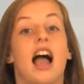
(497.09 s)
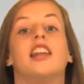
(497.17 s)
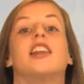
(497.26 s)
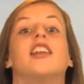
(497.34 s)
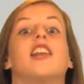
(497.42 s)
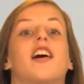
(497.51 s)
I
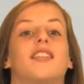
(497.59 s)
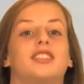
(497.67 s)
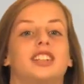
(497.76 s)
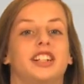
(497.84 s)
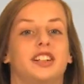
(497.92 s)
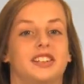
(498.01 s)

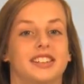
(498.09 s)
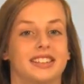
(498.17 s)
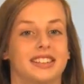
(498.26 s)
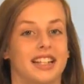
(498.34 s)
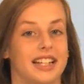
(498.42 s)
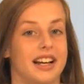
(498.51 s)
love to use
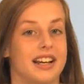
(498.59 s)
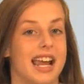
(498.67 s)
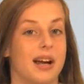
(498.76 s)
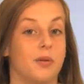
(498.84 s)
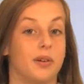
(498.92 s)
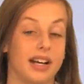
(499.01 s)
this late at
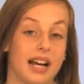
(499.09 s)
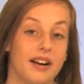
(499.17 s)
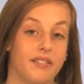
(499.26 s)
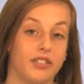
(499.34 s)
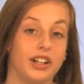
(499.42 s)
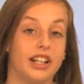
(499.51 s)
night when I
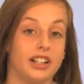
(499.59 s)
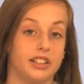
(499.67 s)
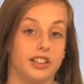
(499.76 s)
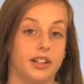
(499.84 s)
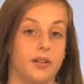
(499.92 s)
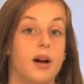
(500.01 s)
have reading
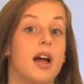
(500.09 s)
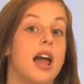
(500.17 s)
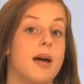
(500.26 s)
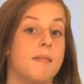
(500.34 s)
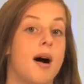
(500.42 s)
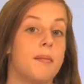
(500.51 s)
to do
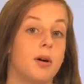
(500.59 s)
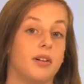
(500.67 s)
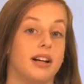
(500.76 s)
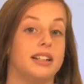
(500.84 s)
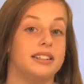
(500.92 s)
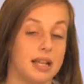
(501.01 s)
and mom
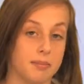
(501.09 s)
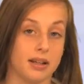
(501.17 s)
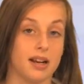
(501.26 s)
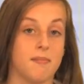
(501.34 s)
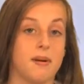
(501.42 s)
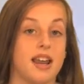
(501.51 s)
already sent me
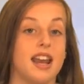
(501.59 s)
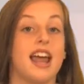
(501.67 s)
to bed.